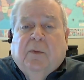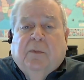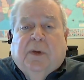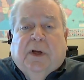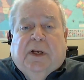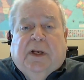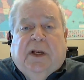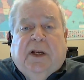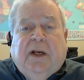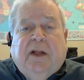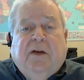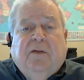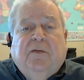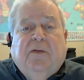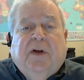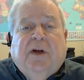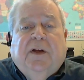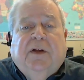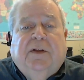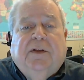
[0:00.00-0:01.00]
But in any
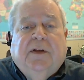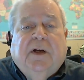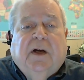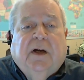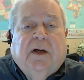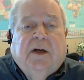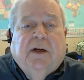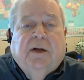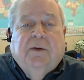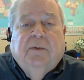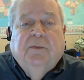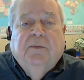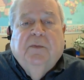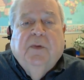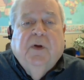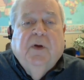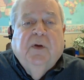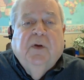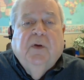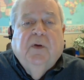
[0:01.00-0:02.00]
event,
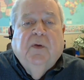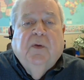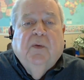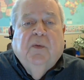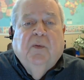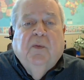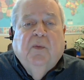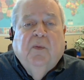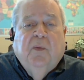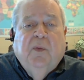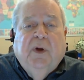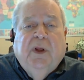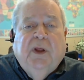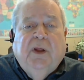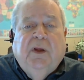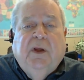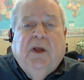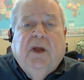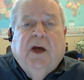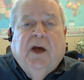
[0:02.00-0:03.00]
we